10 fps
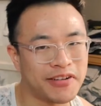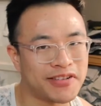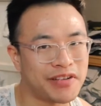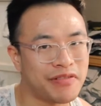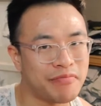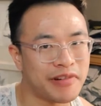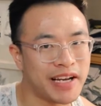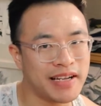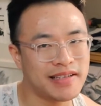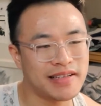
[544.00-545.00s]
but there's different
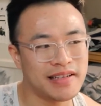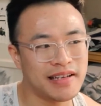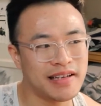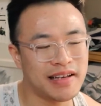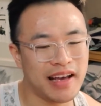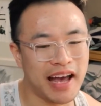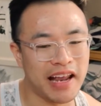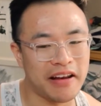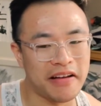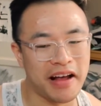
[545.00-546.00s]
breeds,
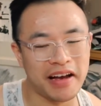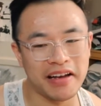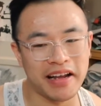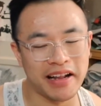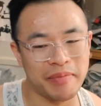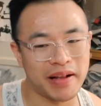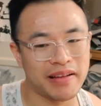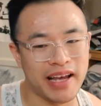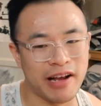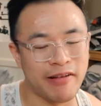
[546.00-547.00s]
and you're not going to
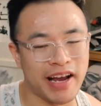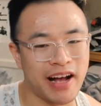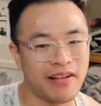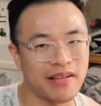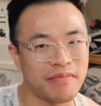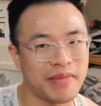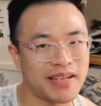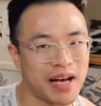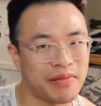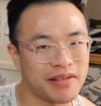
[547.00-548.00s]
expect a greyhound's
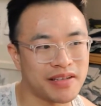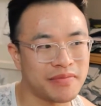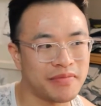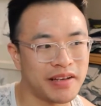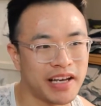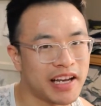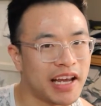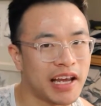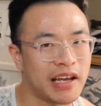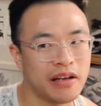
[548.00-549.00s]
metabolism in
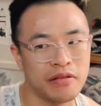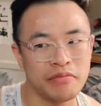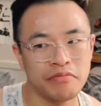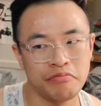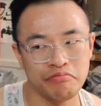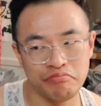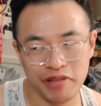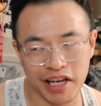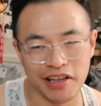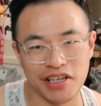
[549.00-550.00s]
a
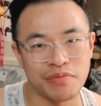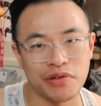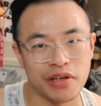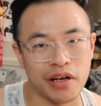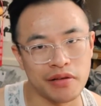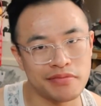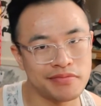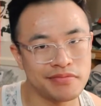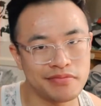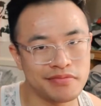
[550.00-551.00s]
English bulldog.